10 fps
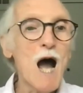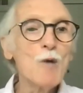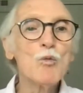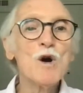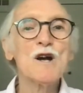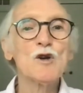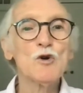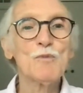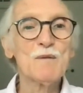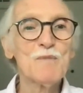and 1
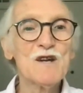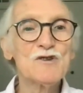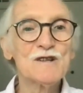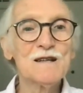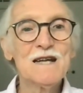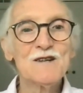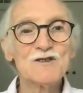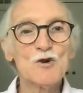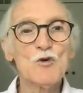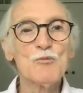cubic meter?
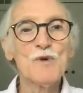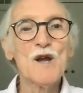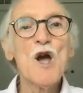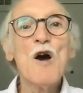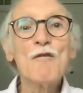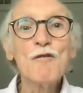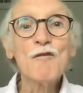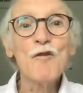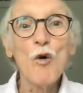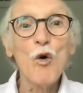So it'd be
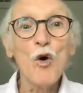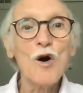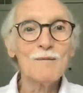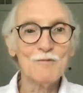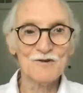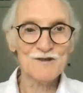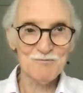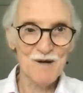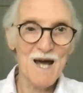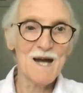4
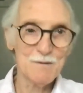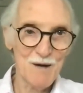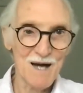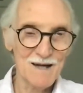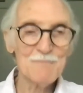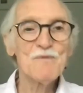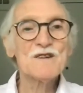multiplied by.